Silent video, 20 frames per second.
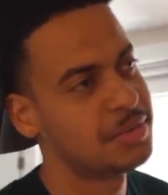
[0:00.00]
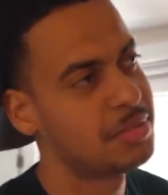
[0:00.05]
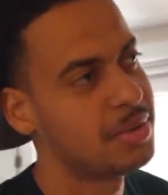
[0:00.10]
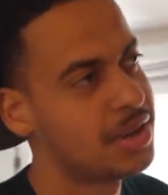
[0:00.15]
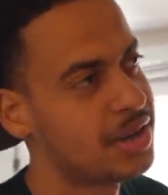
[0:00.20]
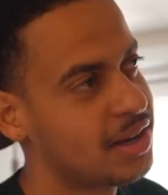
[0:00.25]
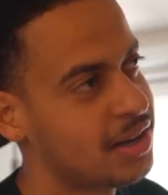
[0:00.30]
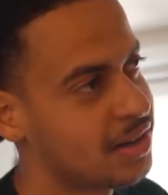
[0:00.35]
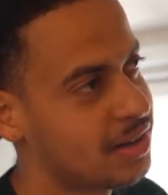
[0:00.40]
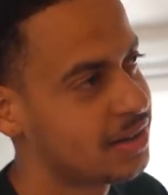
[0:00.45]
the
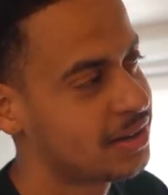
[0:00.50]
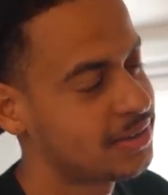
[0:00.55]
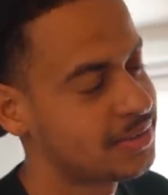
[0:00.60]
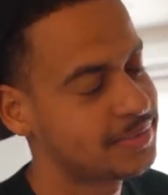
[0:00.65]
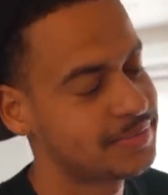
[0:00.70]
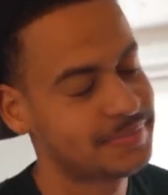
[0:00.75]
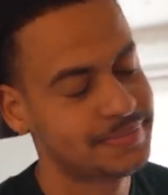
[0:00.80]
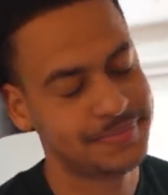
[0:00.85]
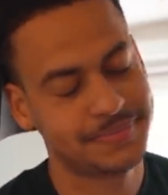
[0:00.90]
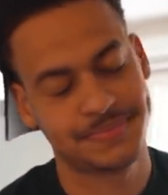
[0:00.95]
Bay Area?
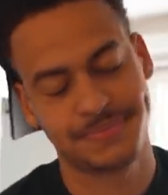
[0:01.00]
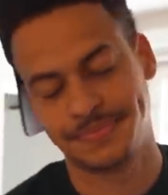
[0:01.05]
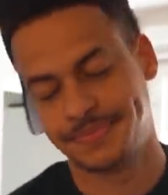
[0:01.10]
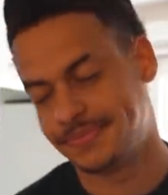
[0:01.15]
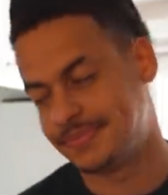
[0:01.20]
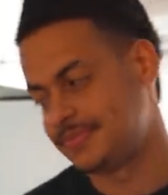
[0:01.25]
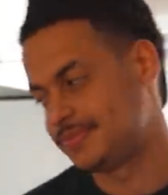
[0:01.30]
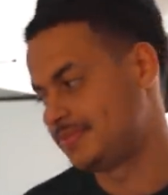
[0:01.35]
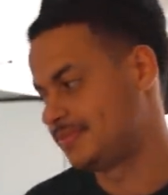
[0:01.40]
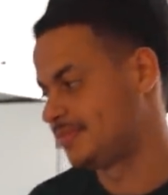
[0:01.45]

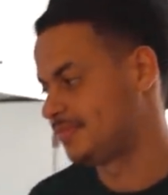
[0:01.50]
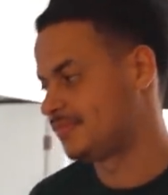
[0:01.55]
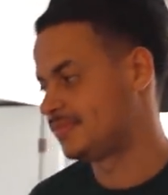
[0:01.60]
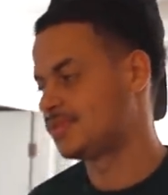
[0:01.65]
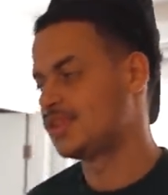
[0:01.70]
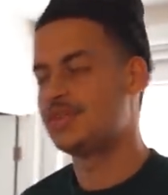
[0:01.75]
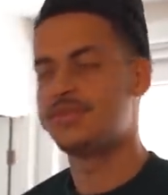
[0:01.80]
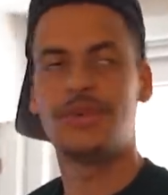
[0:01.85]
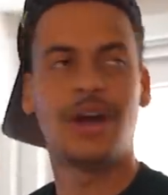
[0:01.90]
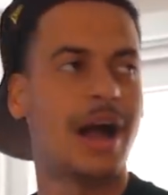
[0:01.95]

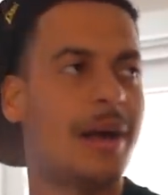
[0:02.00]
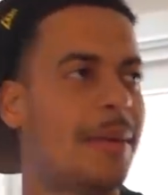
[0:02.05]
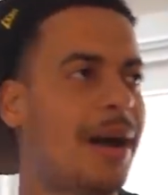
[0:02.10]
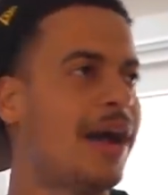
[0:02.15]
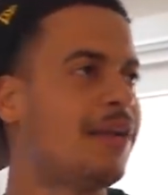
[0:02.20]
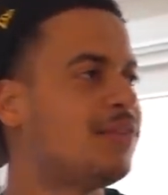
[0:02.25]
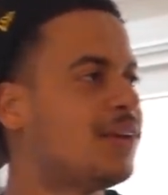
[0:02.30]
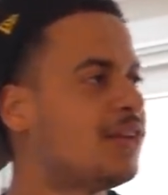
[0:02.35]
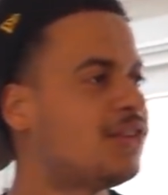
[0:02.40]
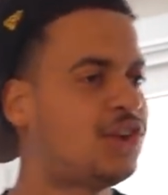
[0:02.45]
Rob,
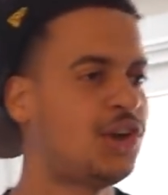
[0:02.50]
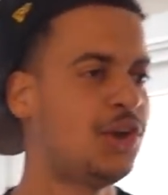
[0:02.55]
I've done